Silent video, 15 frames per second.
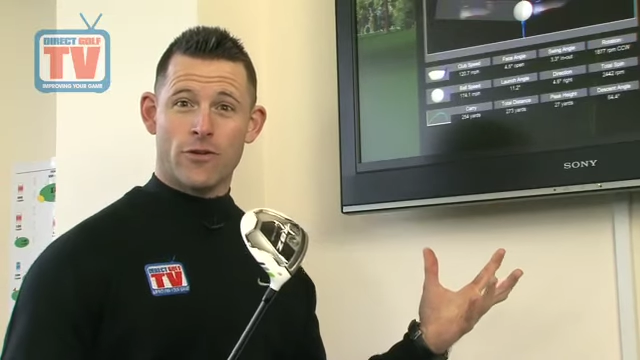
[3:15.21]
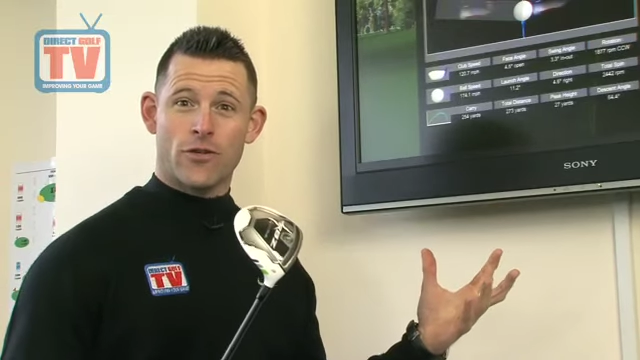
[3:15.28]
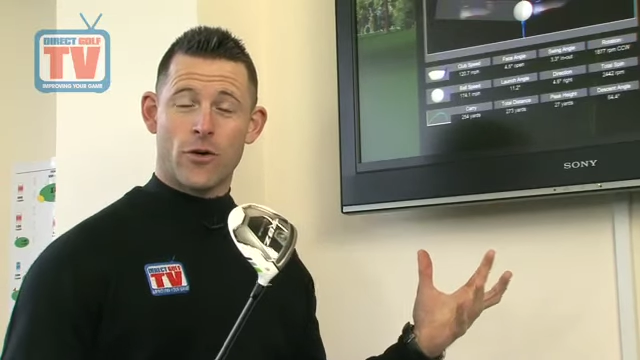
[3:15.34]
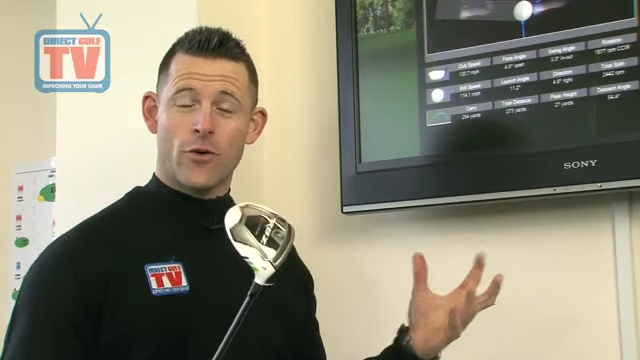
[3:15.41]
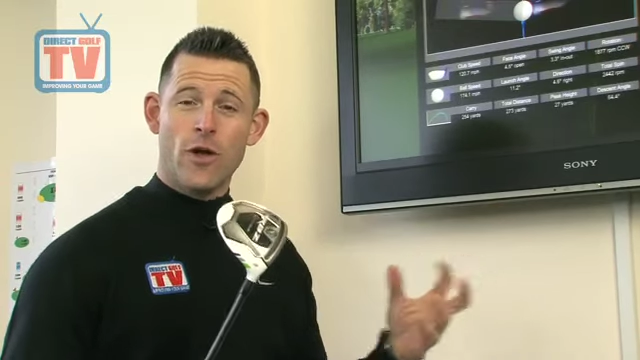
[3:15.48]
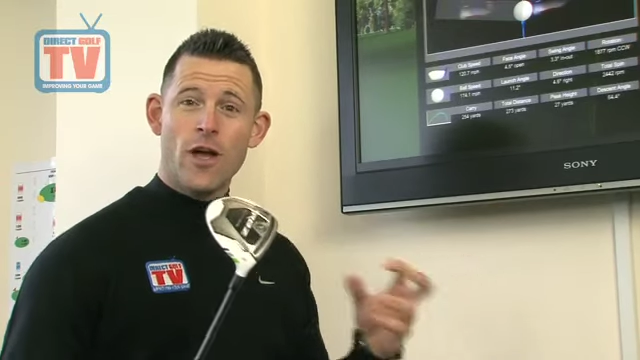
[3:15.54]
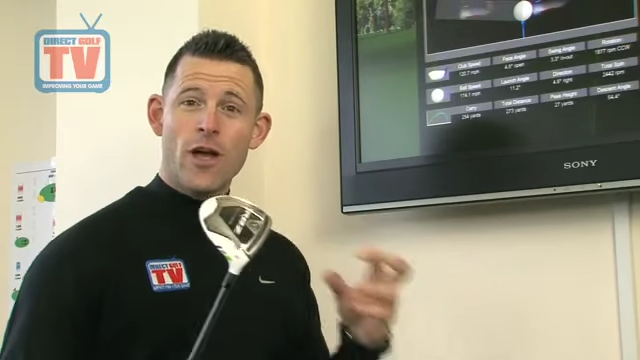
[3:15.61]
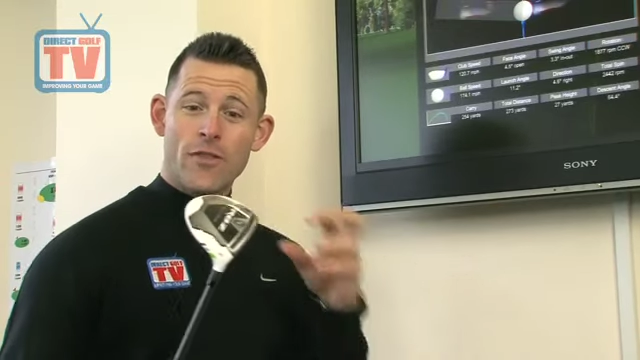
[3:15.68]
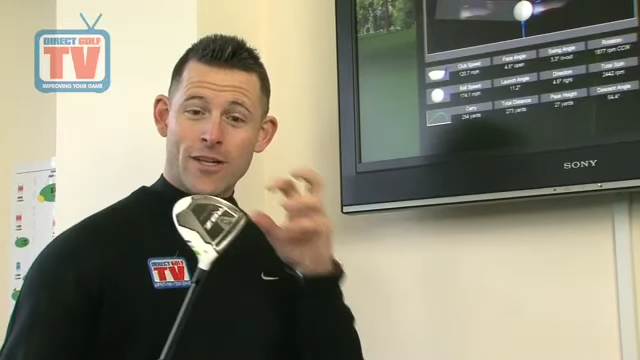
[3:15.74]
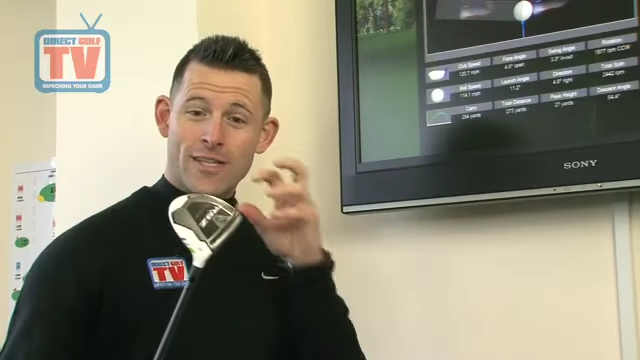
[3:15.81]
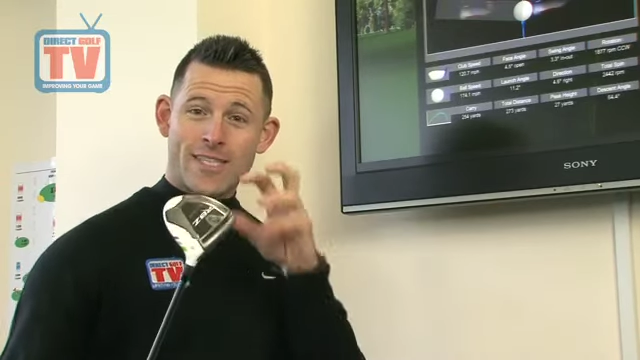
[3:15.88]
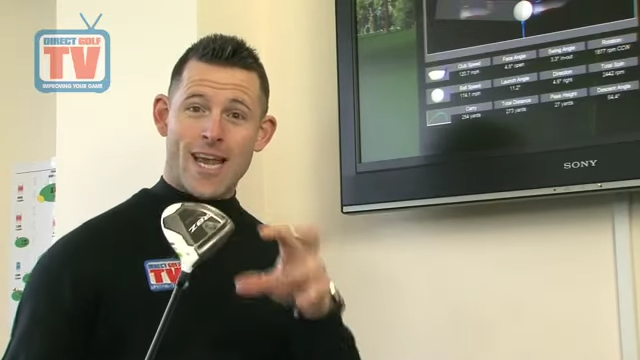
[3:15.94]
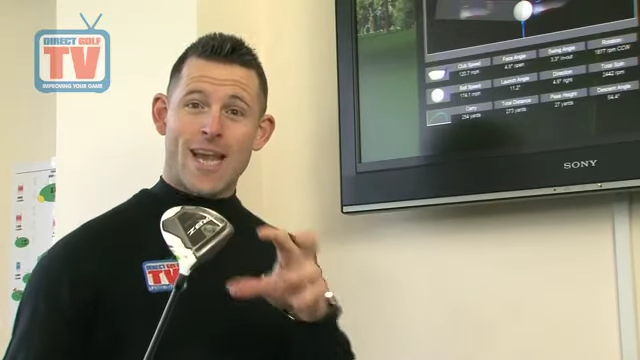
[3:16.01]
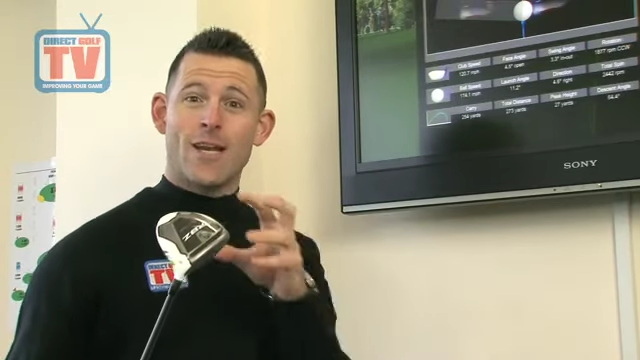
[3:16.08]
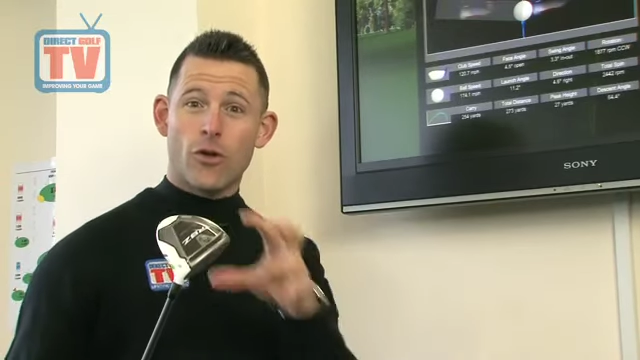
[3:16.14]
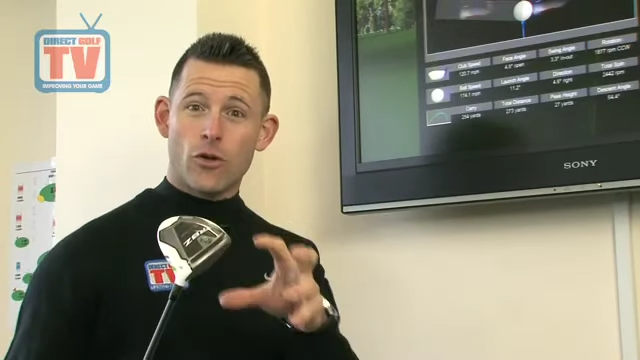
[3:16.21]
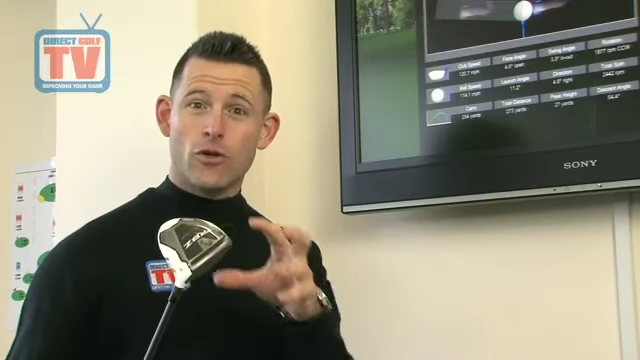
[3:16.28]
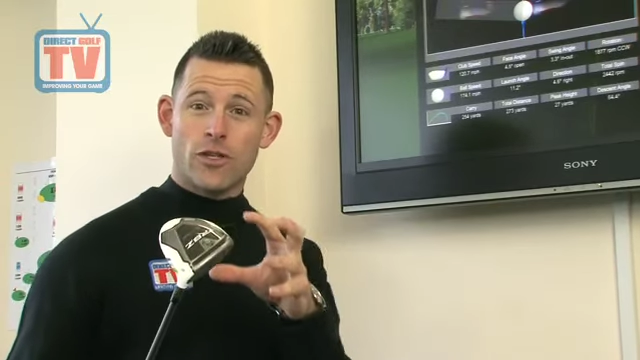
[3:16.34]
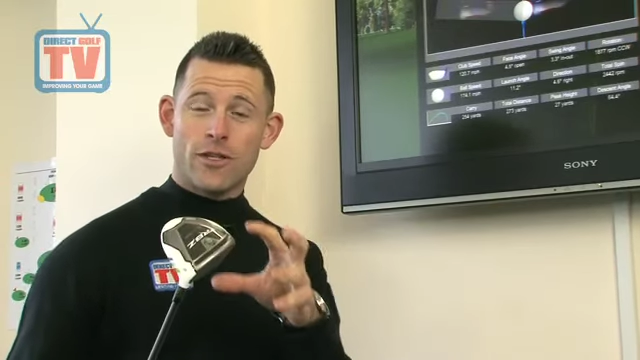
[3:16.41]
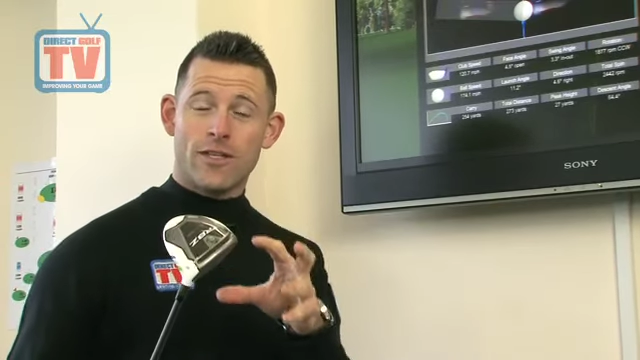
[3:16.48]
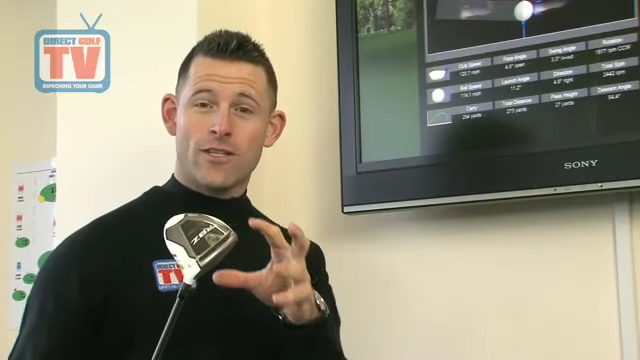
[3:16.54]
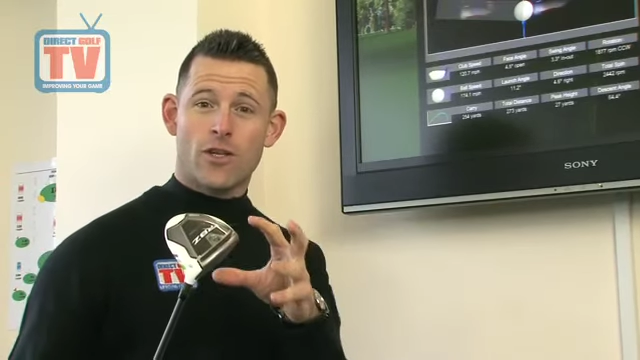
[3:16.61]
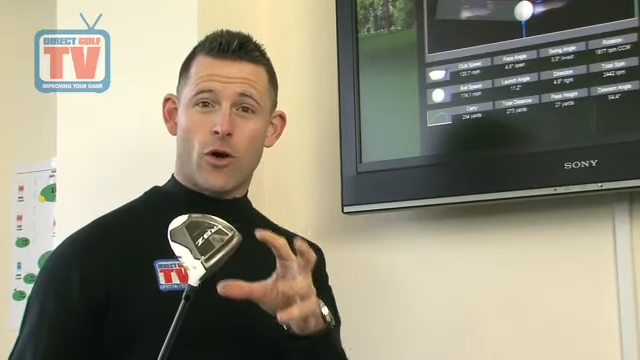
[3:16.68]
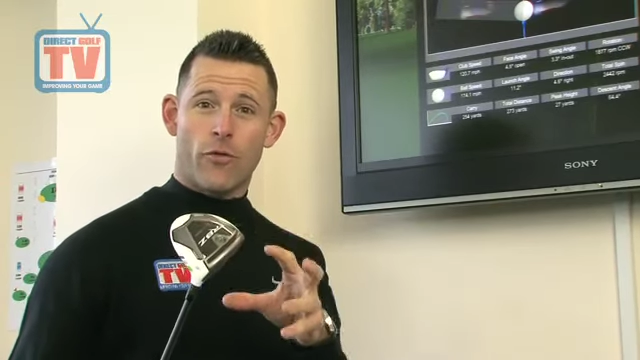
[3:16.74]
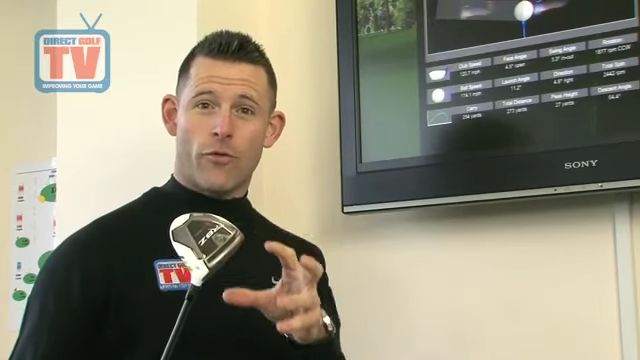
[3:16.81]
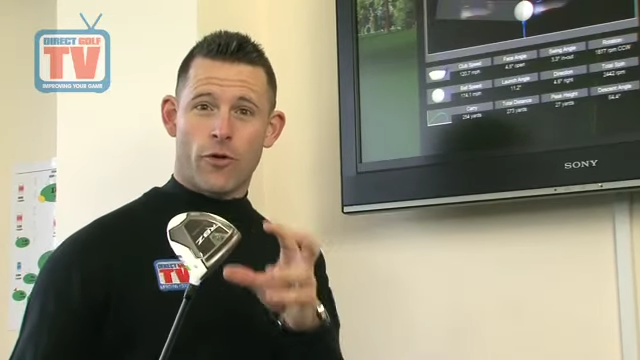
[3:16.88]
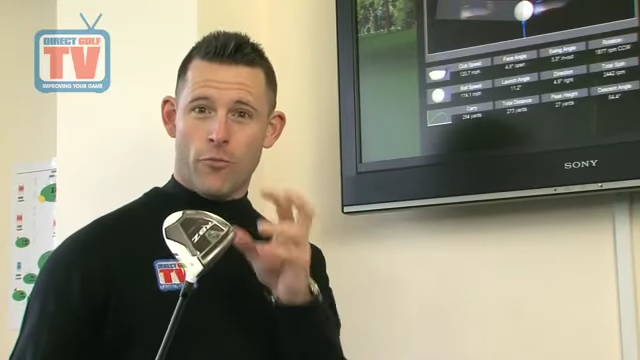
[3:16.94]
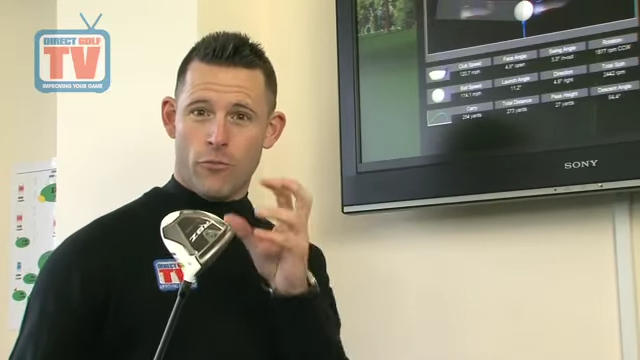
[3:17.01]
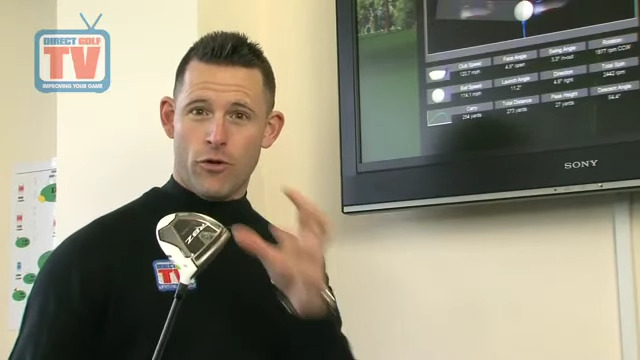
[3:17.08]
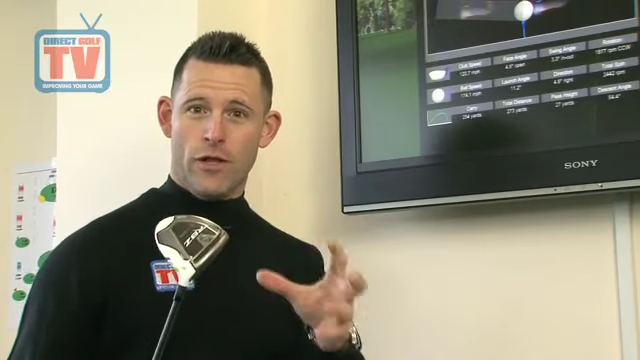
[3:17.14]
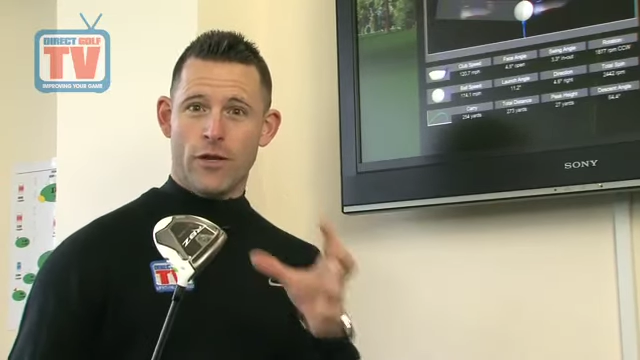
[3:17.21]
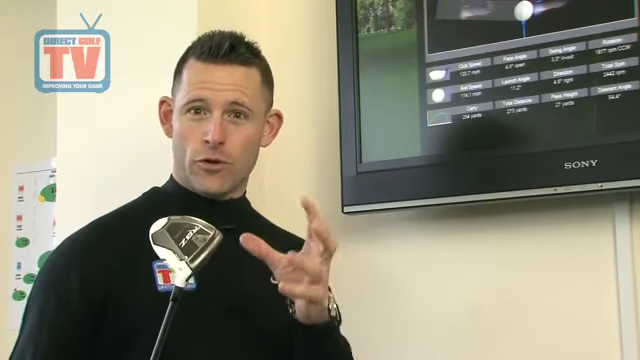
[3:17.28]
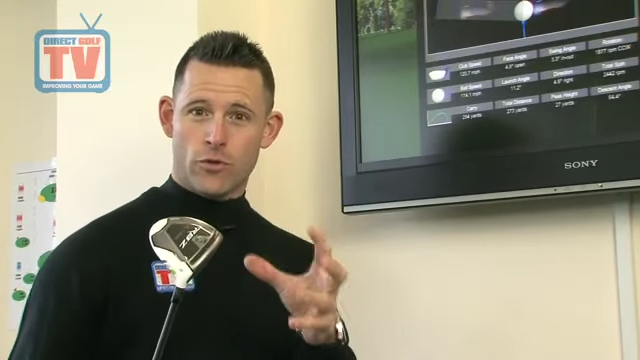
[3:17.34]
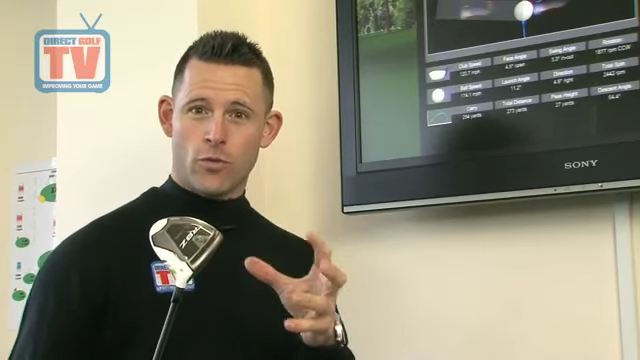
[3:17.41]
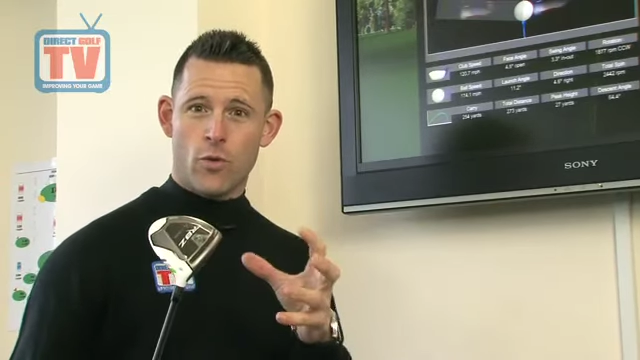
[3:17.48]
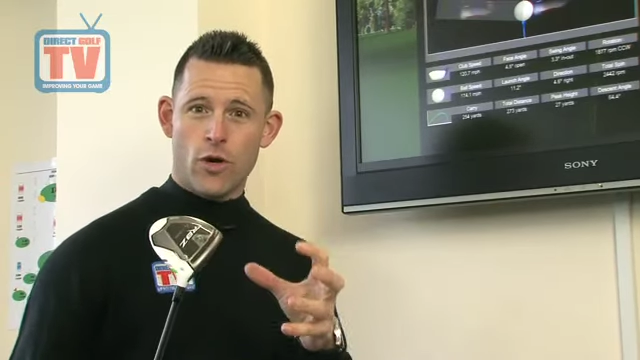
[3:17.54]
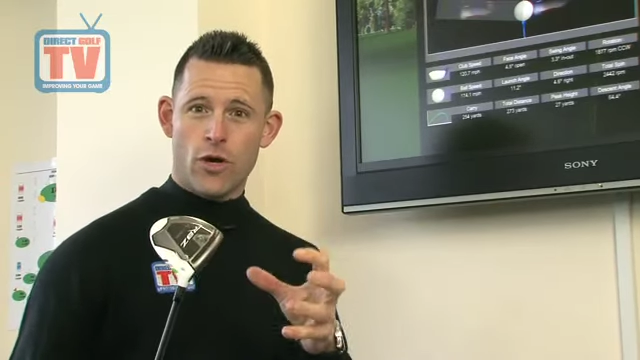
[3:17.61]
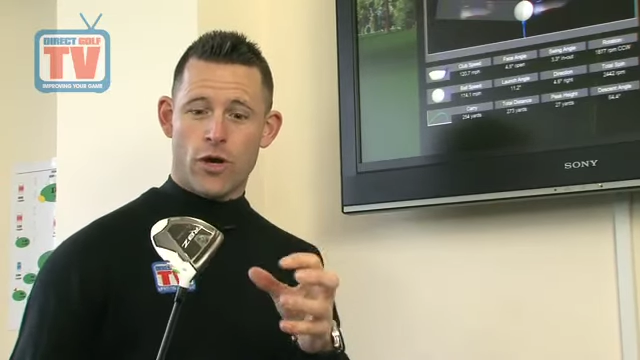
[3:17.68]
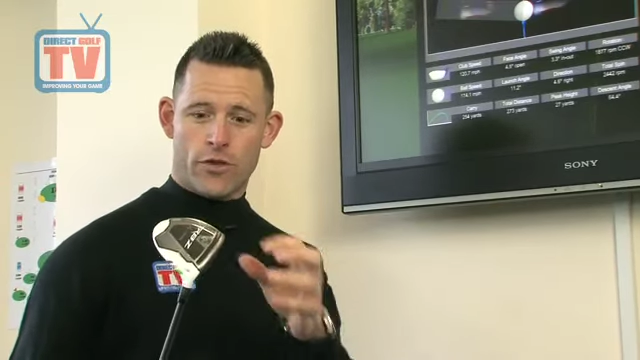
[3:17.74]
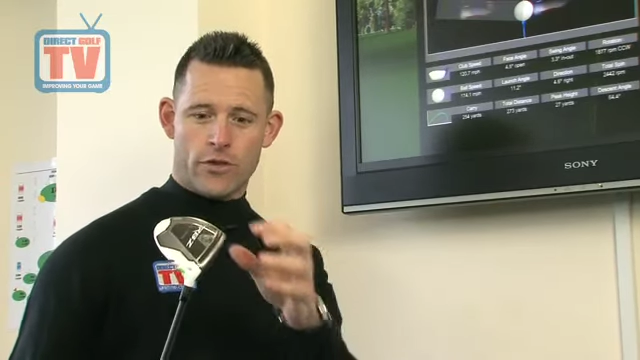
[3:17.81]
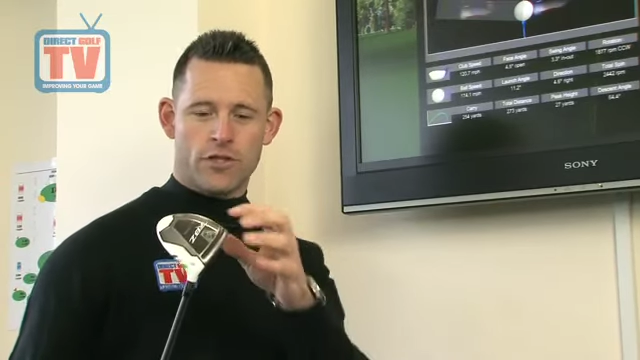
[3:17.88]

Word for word: So the technology in this golf club really does work.